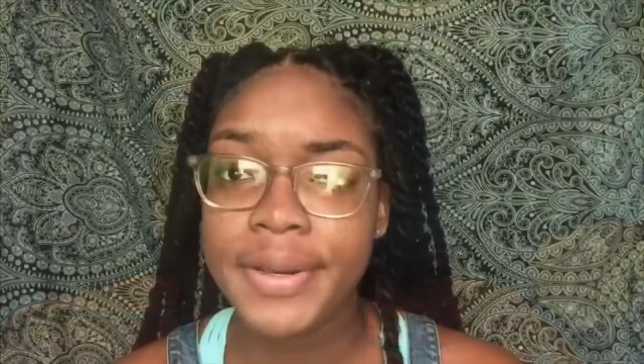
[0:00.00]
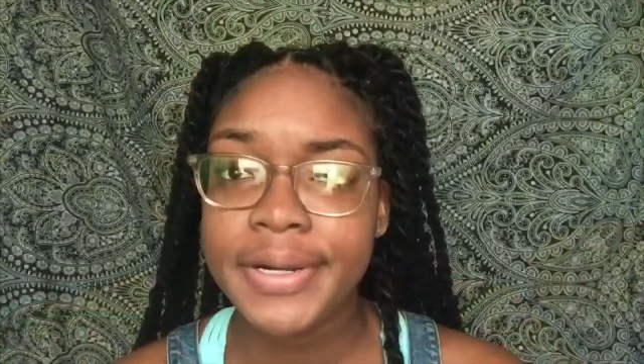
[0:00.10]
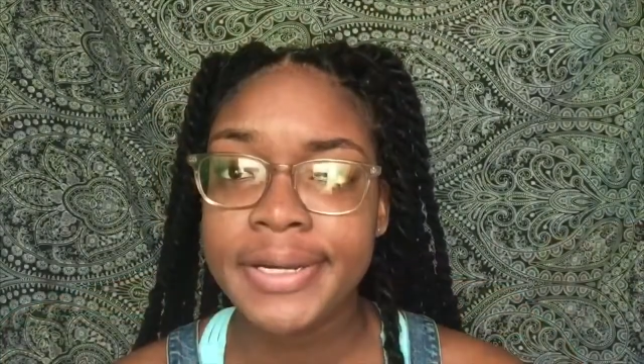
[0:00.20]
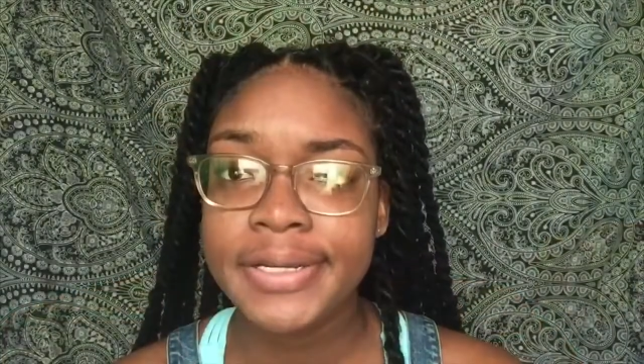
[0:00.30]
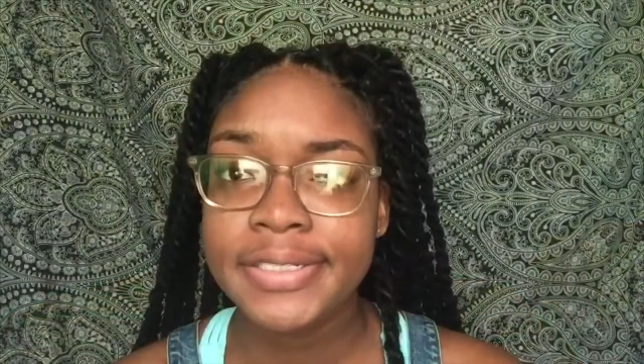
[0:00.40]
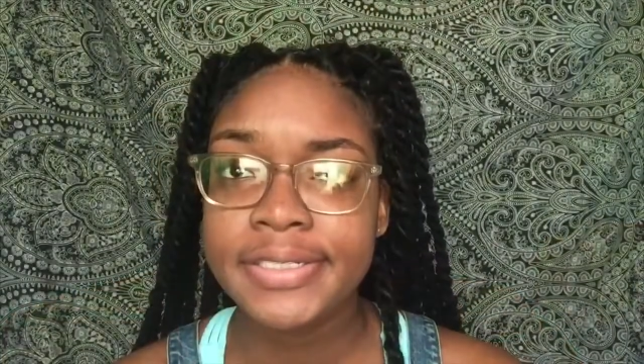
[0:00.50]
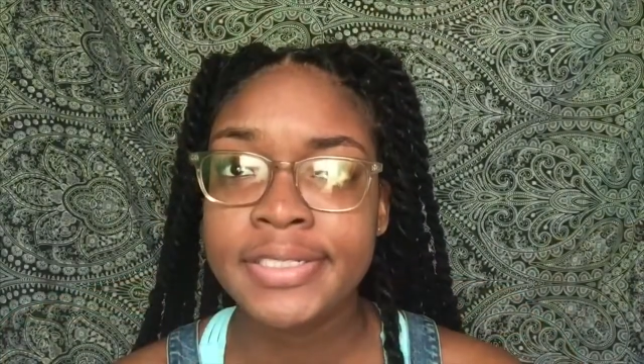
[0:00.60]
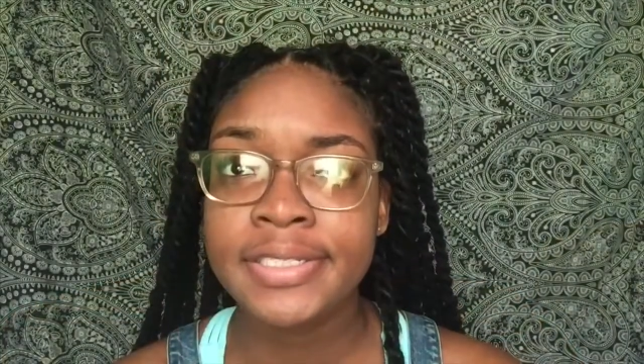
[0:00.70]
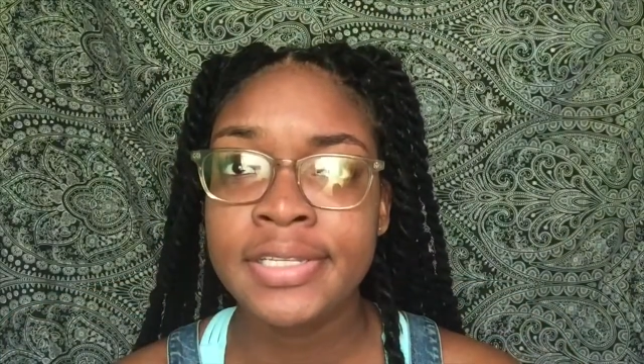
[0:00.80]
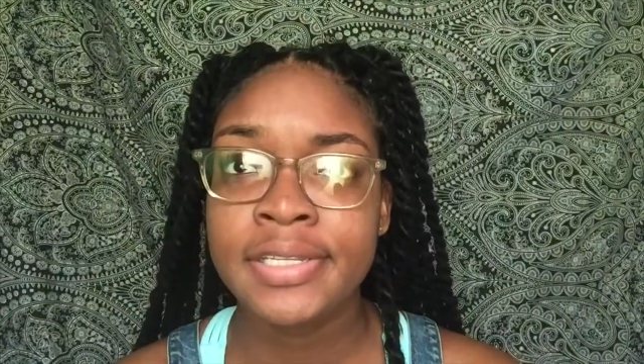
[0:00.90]
But
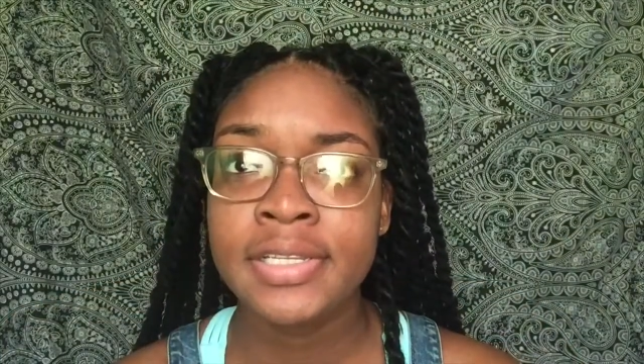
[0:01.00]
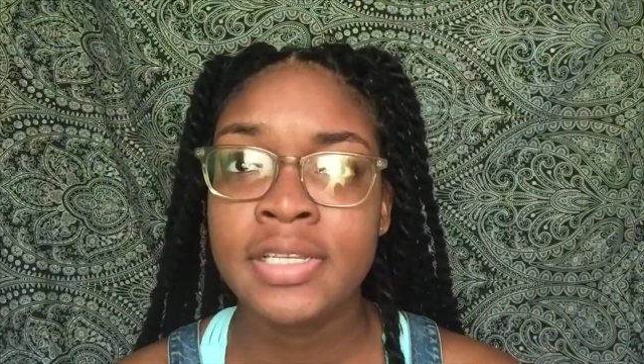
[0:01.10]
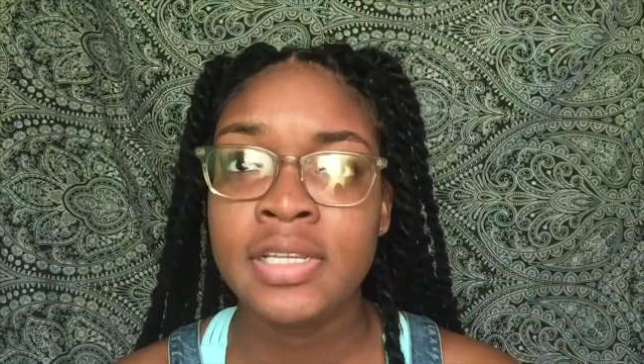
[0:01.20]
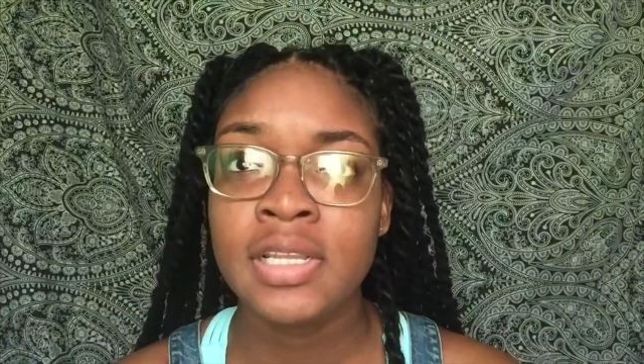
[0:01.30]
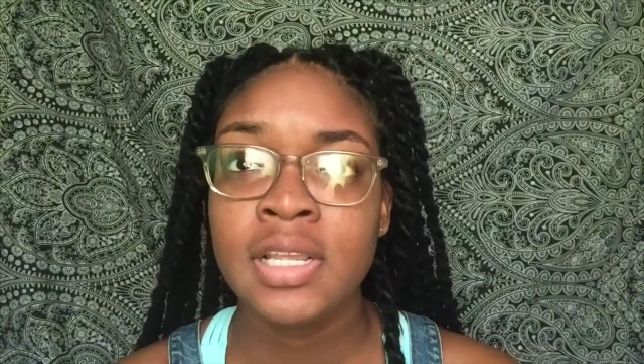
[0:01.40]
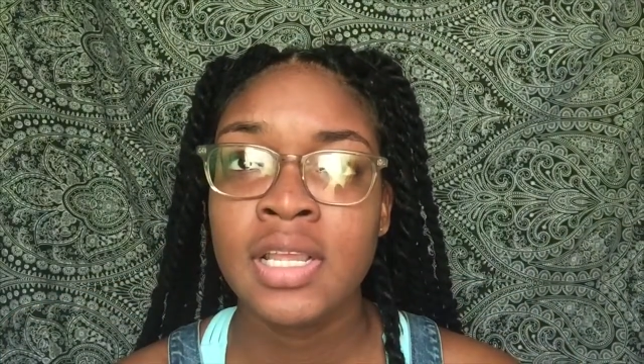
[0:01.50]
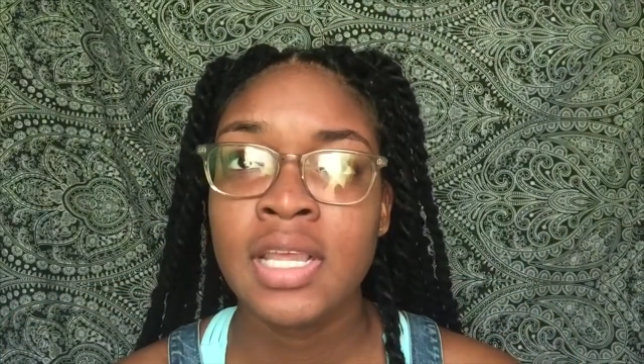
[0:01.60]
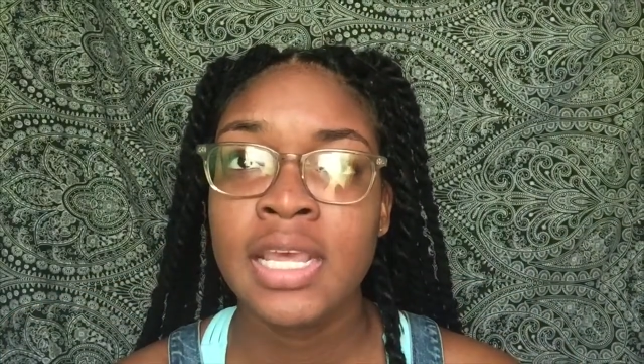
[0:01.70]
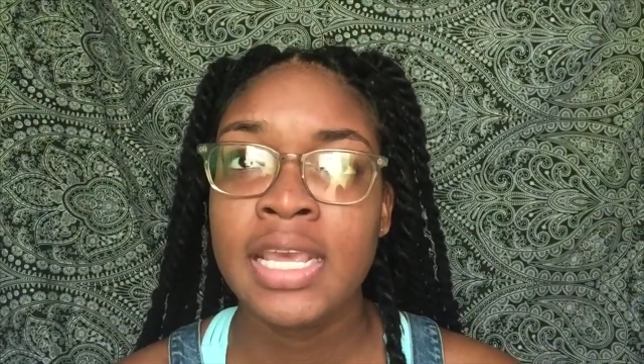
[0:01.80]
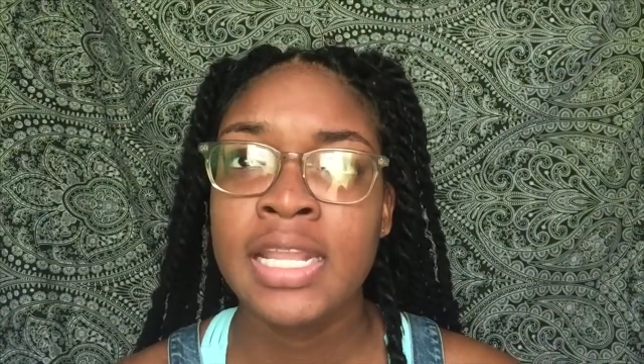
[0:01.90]

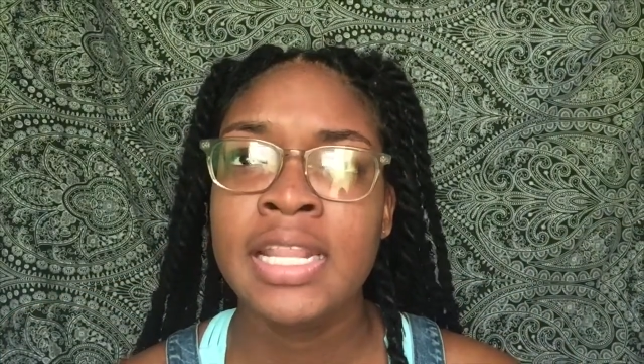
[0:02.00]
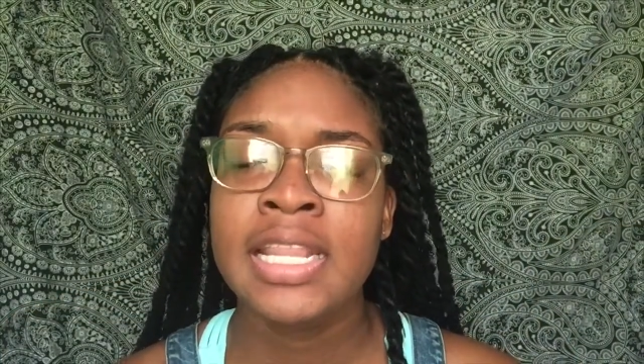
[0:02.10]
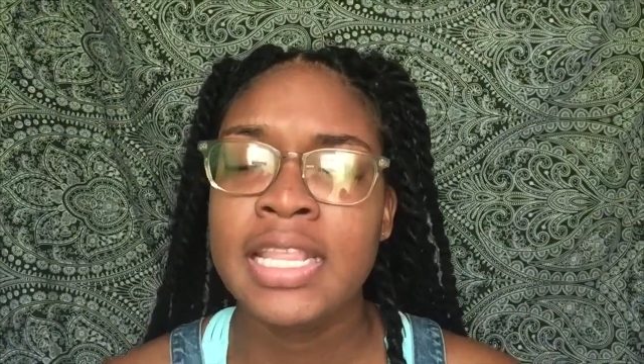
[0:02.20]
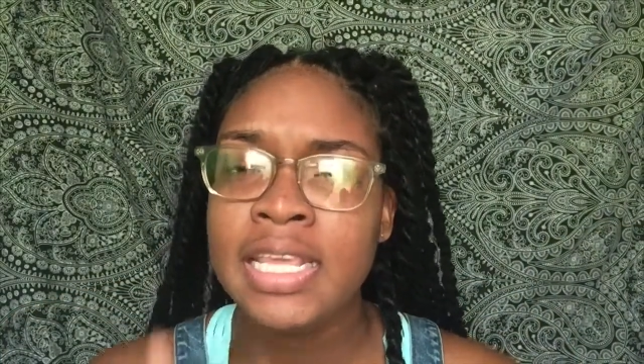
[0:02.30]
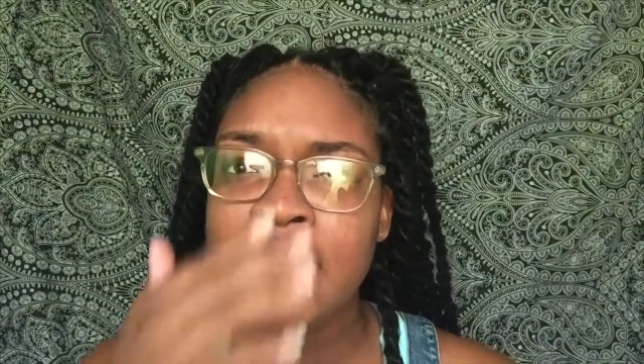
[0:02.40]
in